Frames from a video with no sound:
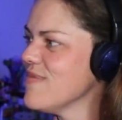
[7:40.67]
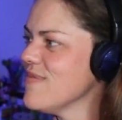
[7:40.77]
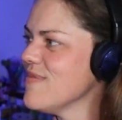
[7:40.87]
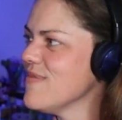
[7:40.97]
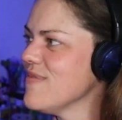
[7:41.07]

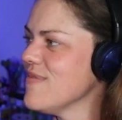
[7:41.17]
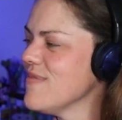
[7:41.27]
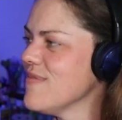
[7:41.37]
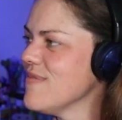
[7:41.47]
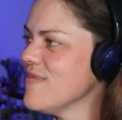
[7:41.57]

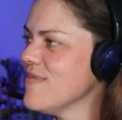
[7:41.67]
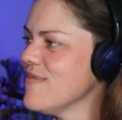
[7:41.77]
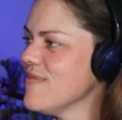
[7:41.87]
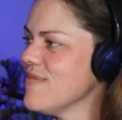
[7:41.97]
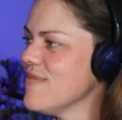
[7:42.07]

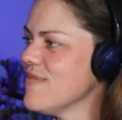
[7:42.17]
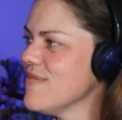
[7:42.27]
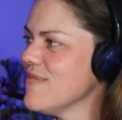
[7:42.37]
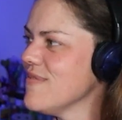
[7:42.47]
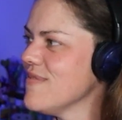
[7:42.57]

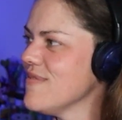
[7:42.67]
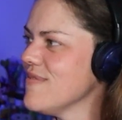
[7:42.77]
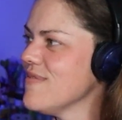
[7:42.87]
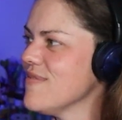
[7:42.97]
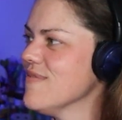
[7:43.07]

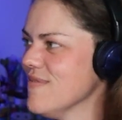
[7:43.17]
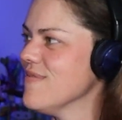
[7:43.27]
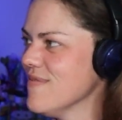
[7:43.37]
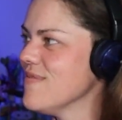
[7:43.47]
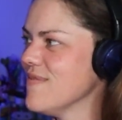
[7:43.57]

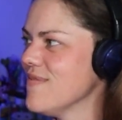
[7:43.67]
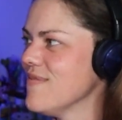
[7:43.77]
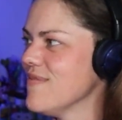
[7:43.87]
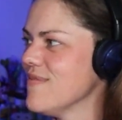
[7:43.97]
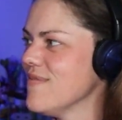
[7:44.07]

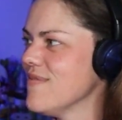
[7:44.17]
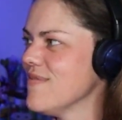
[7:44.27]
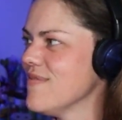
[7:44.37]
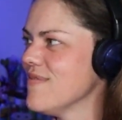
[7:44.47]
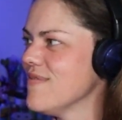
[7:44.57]

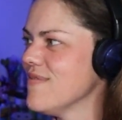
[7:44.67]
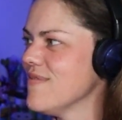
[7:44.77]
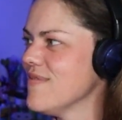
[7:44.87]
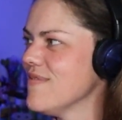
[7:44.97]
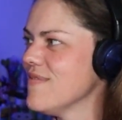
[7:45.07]

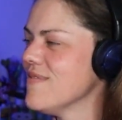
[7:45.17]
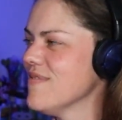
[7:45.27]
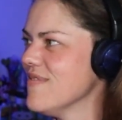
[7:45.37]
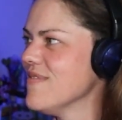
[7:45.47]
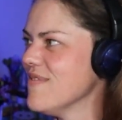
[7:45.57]

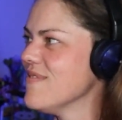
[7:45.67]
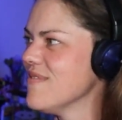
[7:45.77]
[no speech]